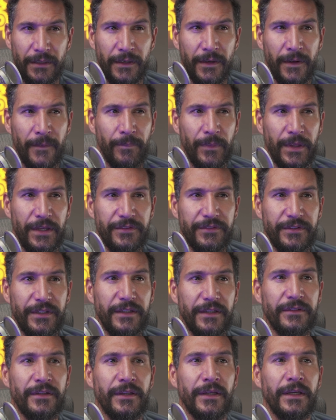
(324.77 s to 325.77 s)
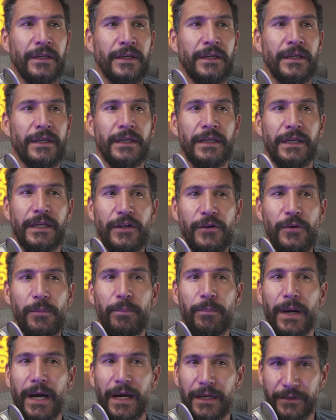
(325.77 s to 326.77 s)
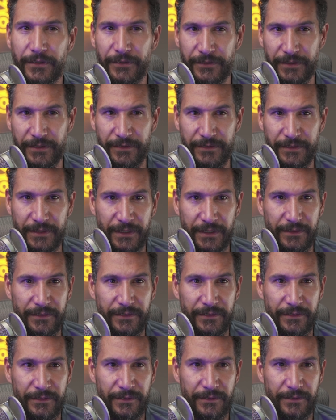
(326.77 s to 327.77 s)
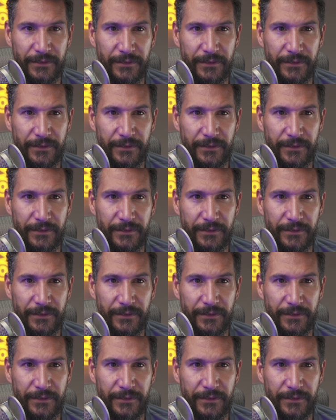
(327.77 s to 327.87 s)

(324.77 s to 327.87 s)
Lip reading: He says, he who ponders these things